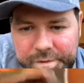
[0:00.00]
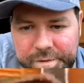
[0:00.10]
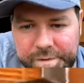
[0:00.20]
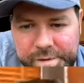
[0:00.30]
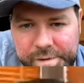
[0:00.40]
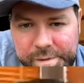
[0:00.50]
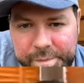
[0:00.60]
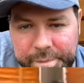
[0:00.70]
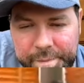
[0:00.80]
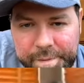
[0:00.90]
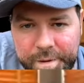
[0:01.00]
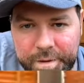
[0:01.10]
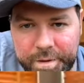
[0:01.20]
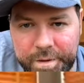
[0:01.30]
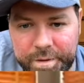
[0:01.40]
know that that
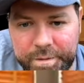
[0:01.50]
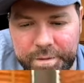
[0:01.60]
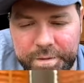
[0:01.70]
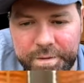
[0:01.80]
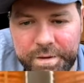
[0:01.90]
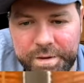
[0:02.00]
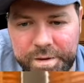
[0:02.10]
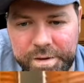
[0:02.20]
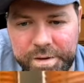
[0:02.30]
you know